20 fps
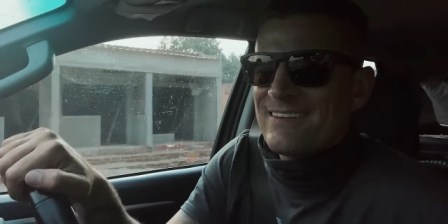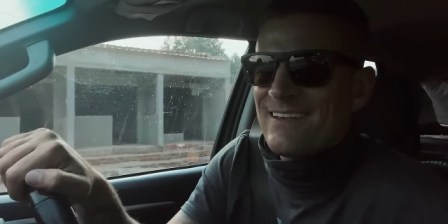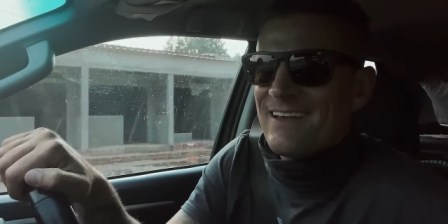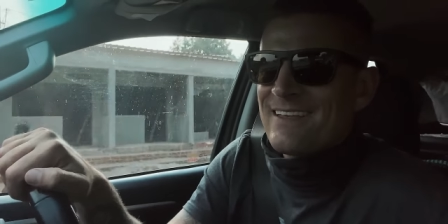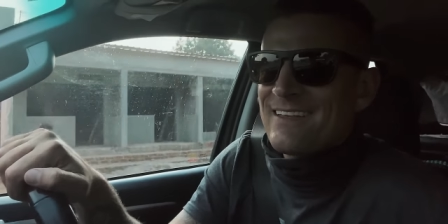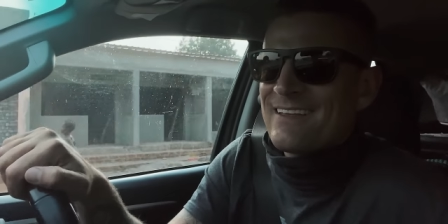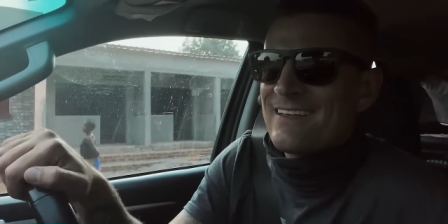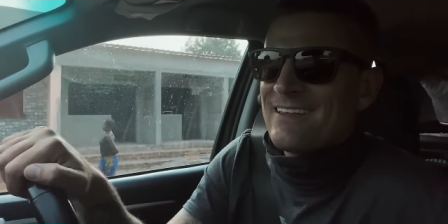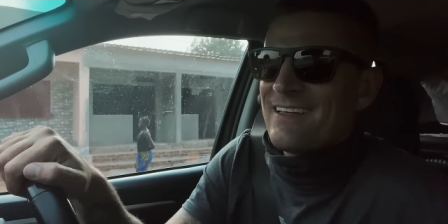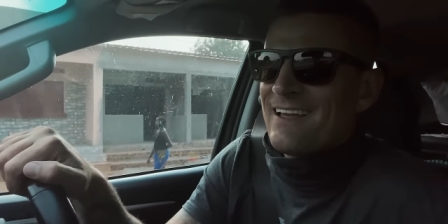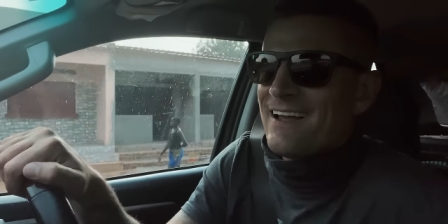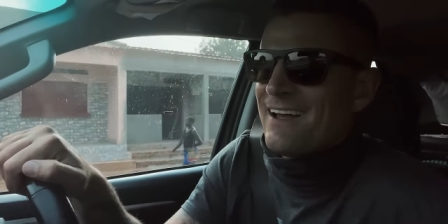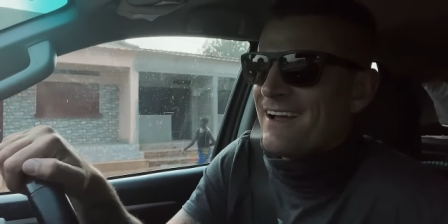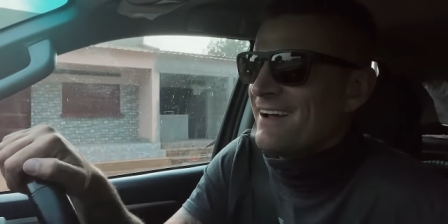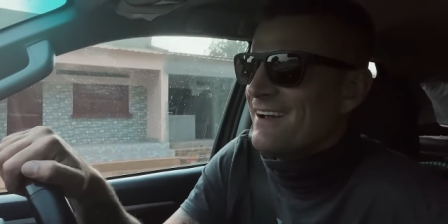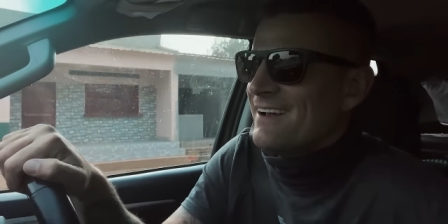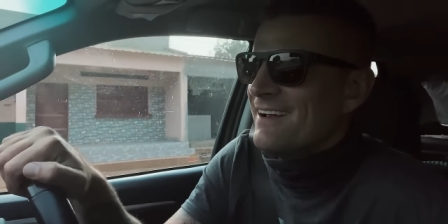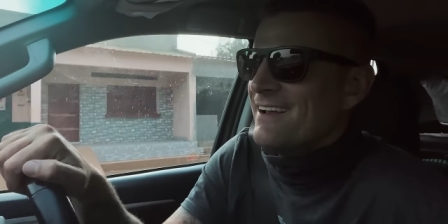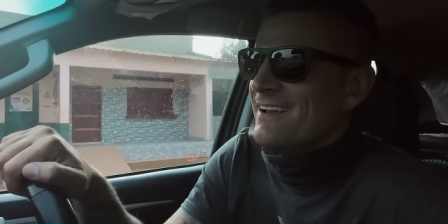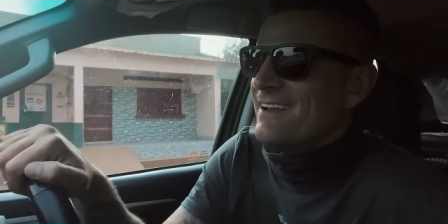take you there.
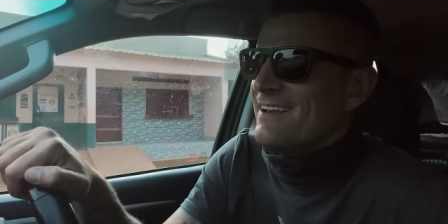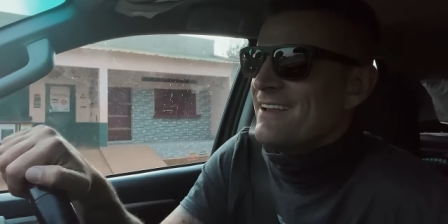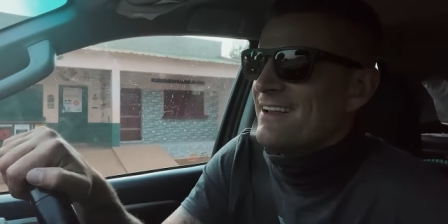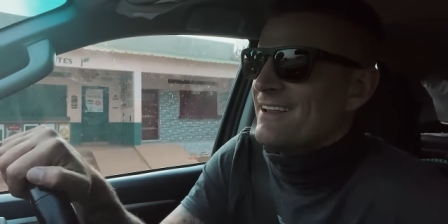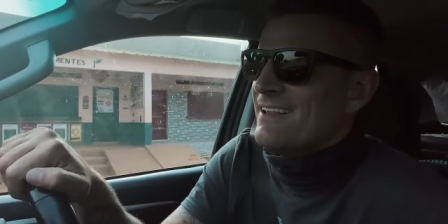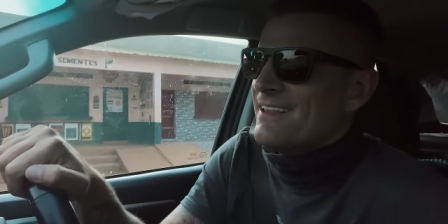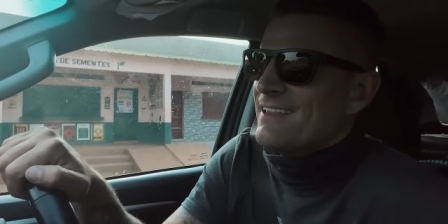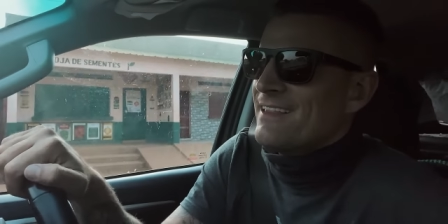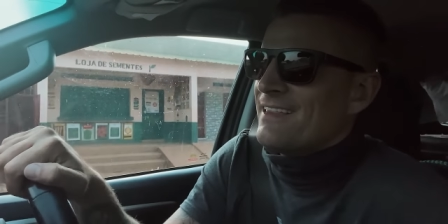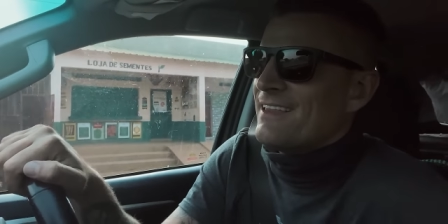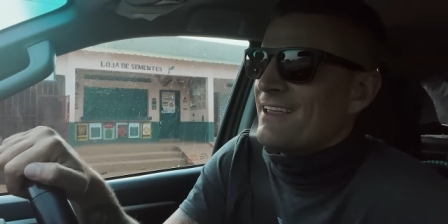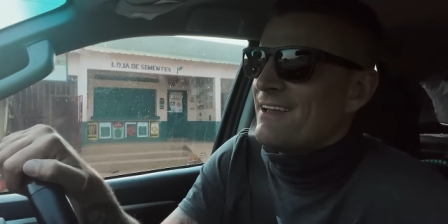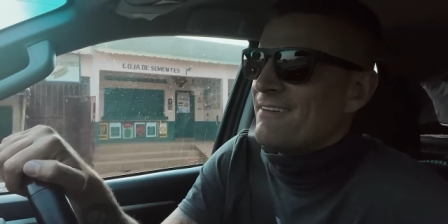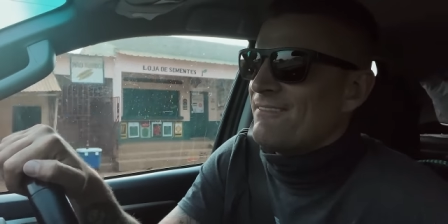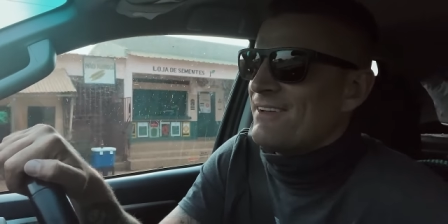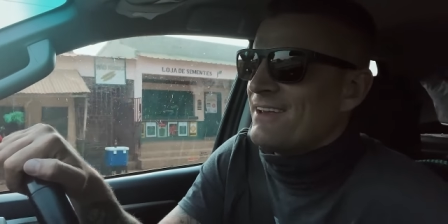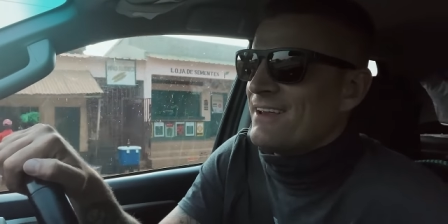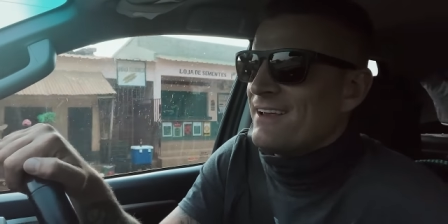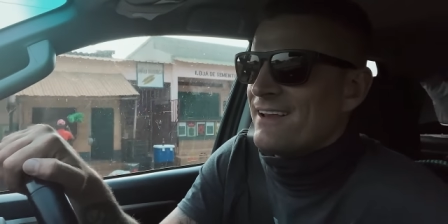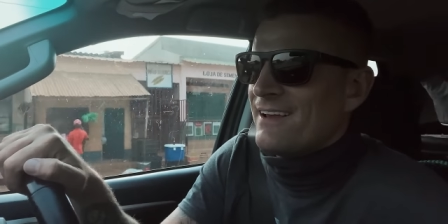Let
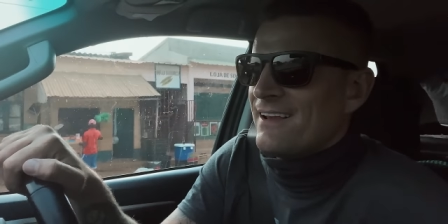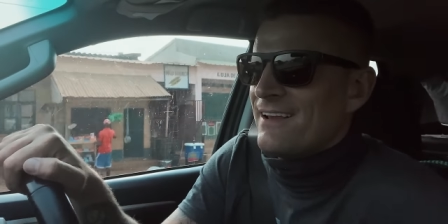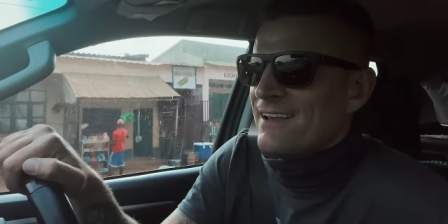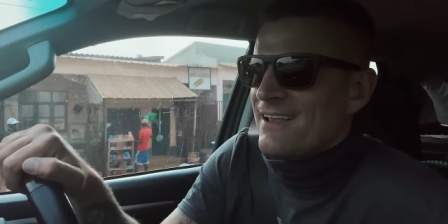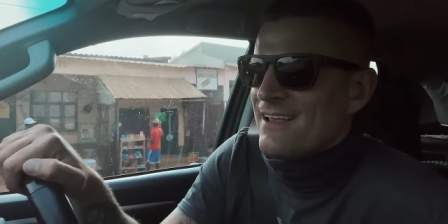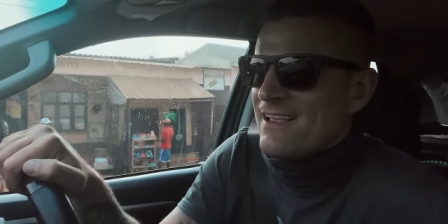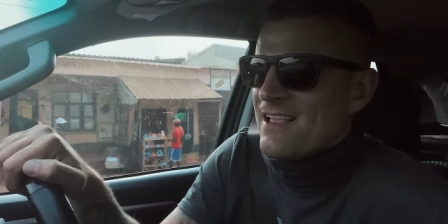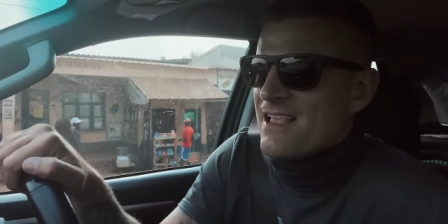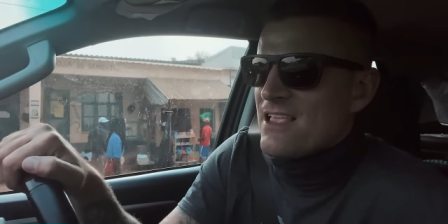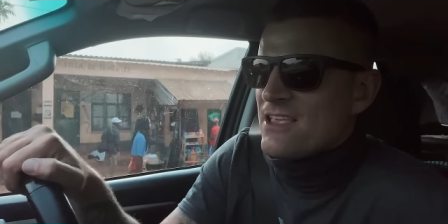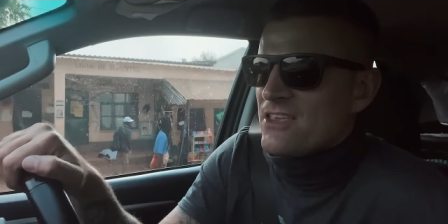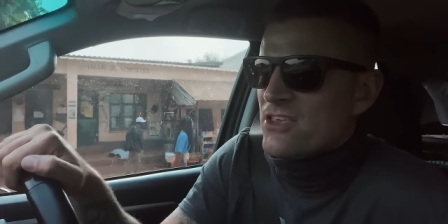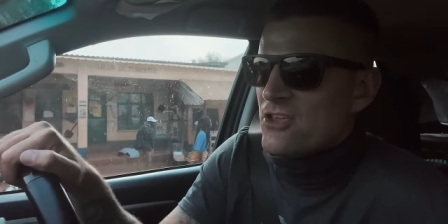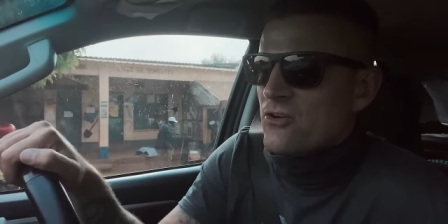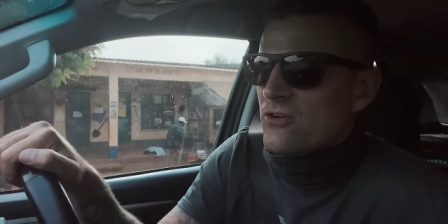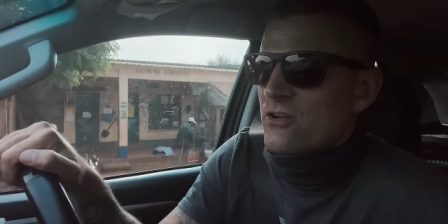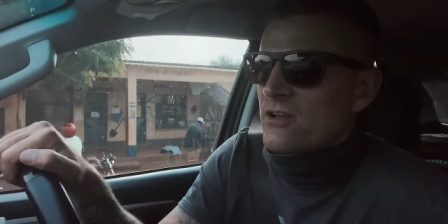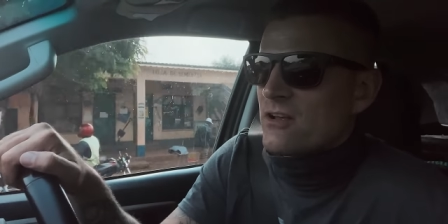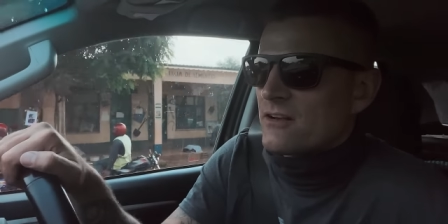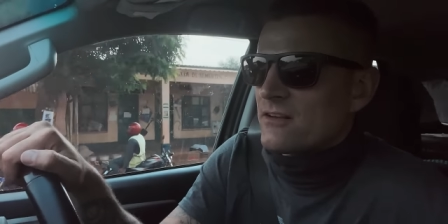me
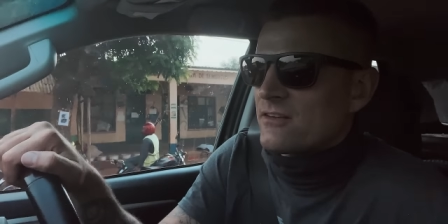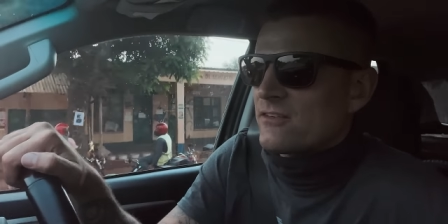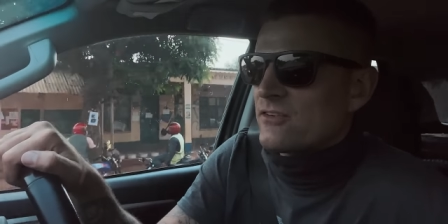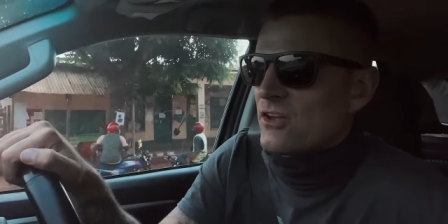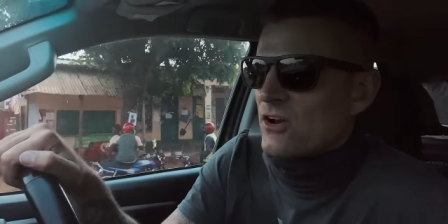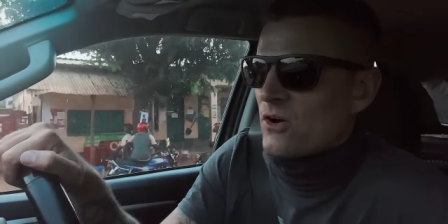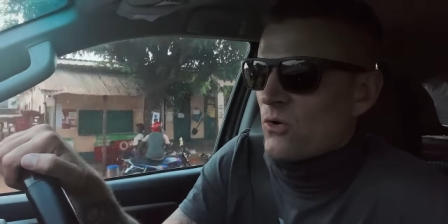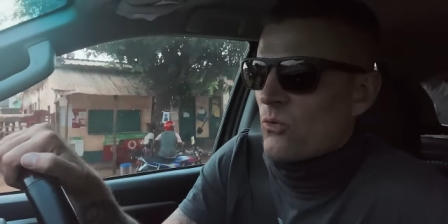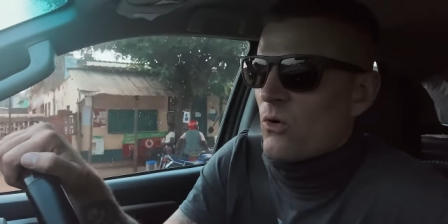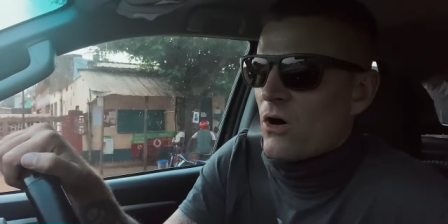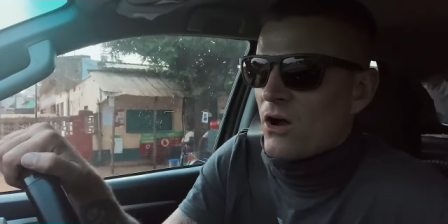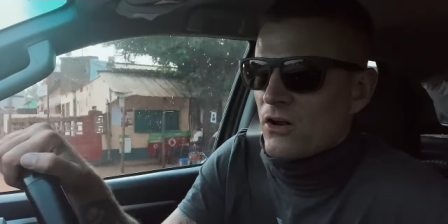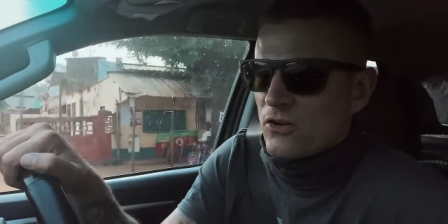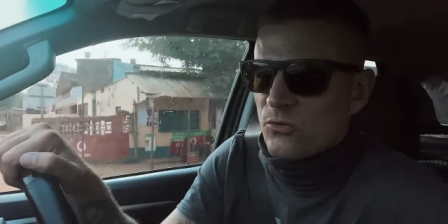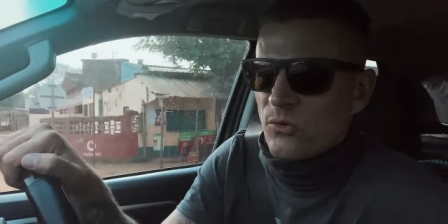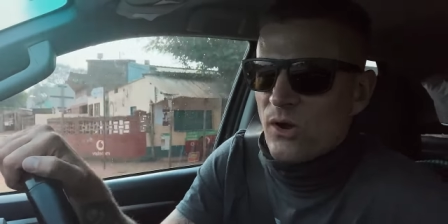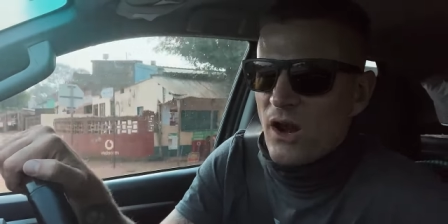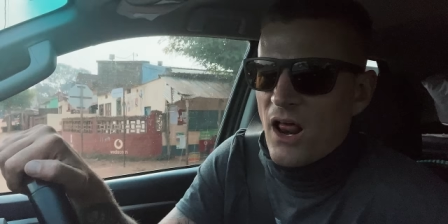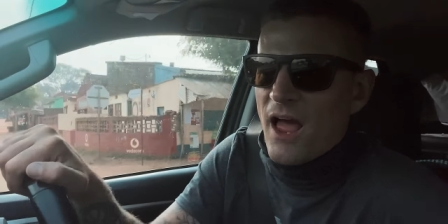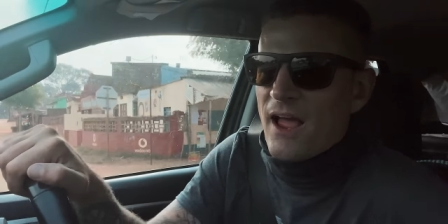you can sit and
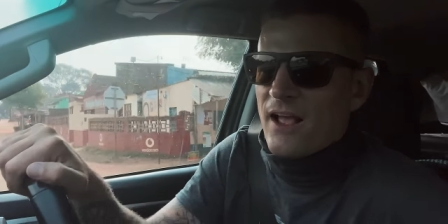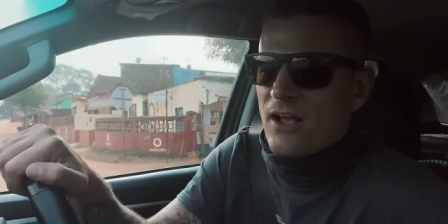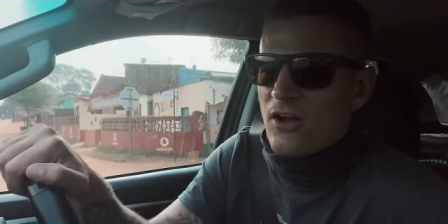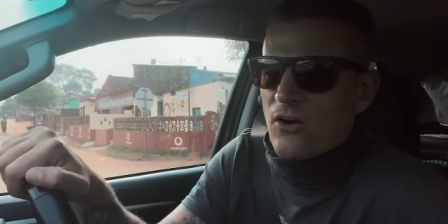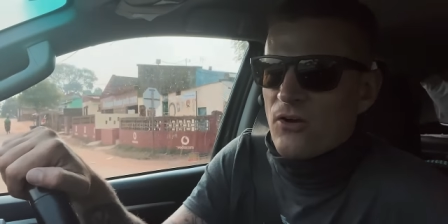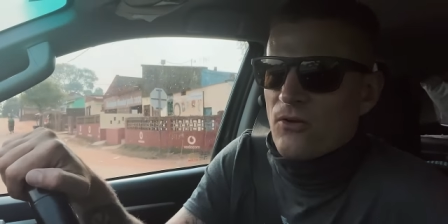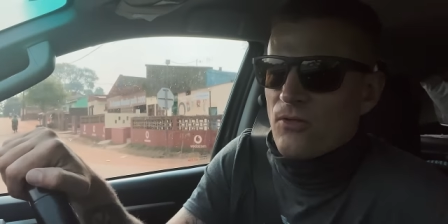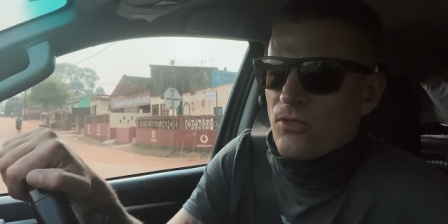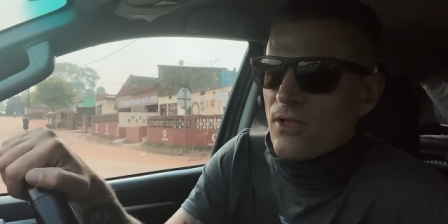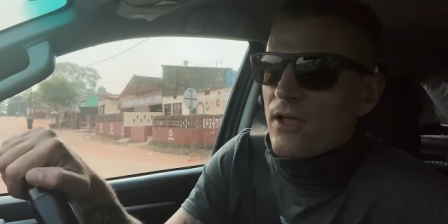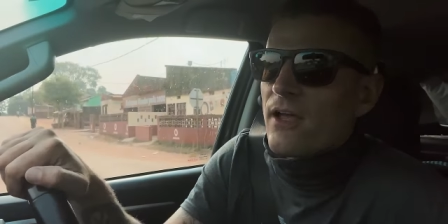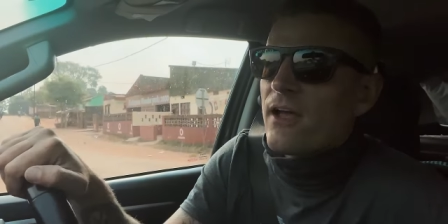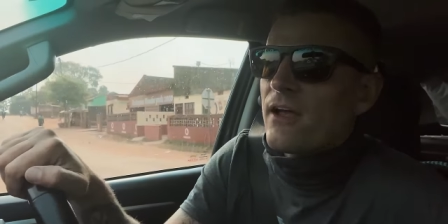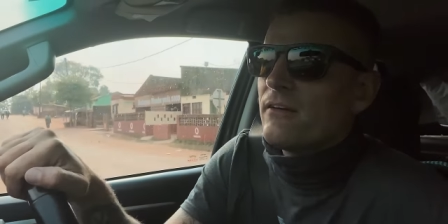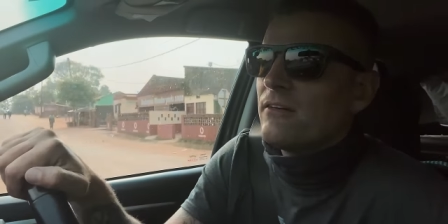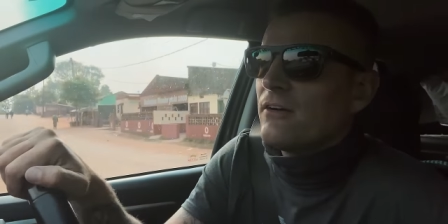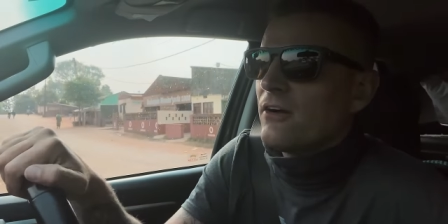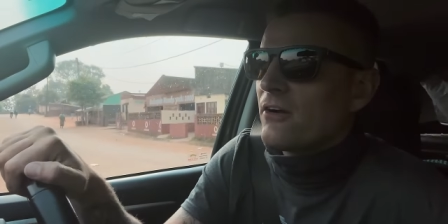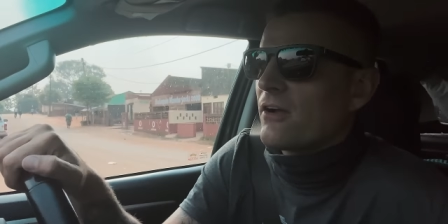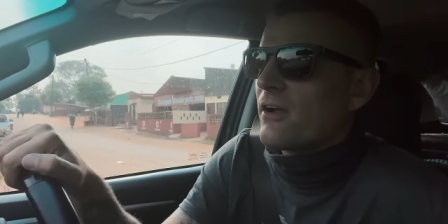watch while I go
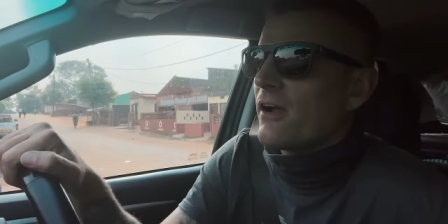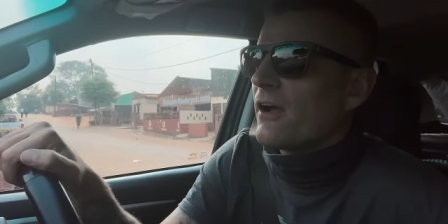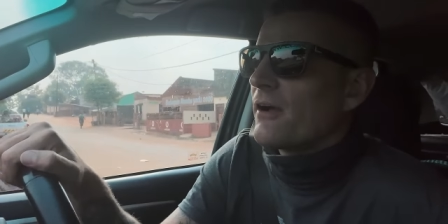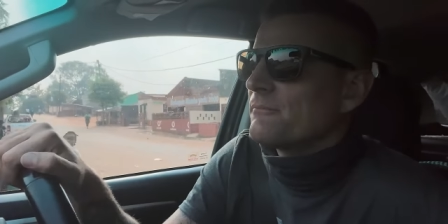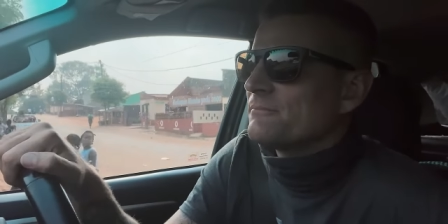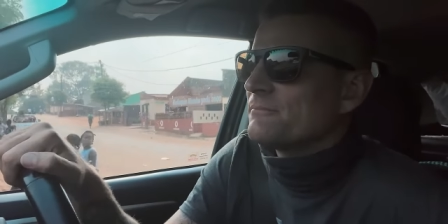there. Okay.